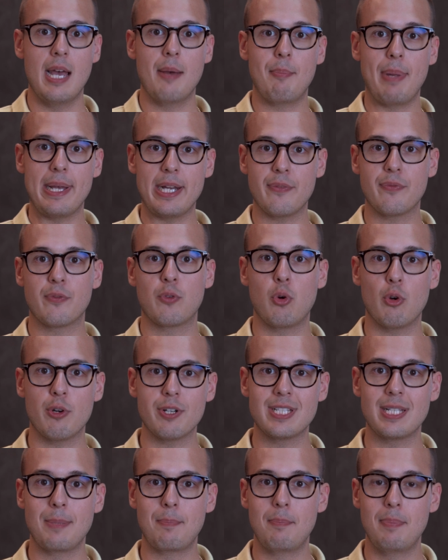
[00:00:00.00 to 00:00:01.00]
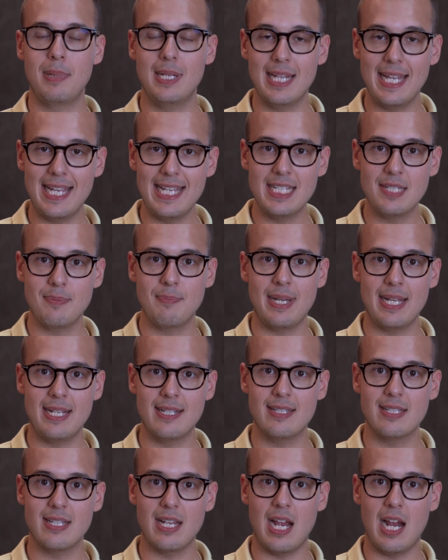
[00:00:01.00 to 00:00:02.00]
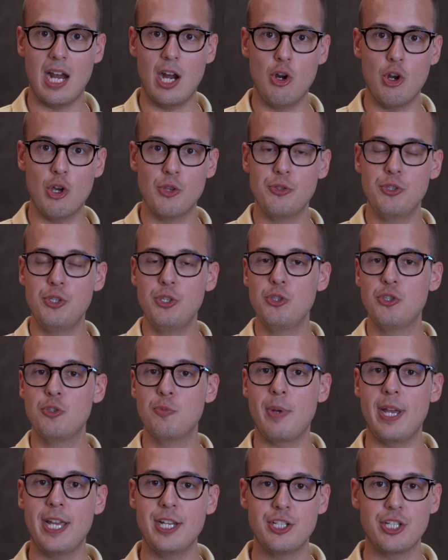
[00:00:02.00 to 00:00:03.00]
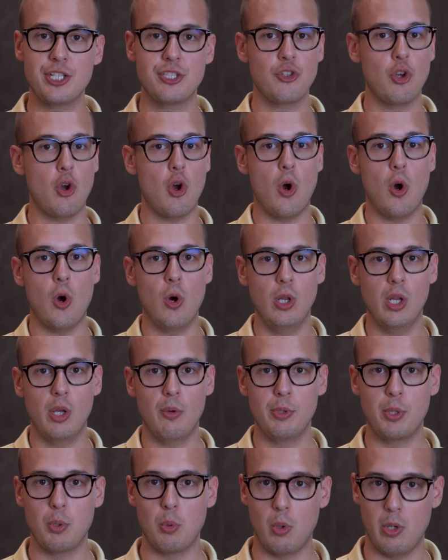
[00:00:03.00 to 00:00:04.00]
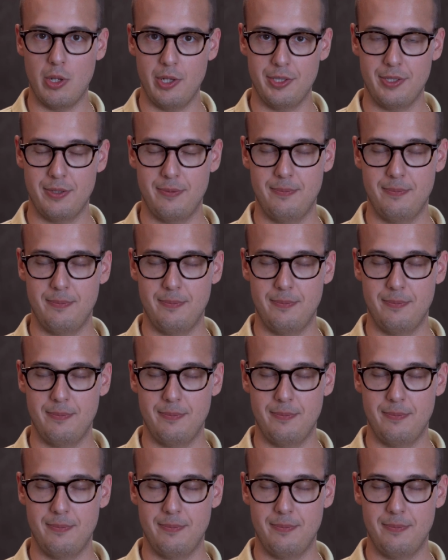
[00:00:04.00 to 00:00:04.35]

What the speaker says: but of course the placements are on news pages all over the world.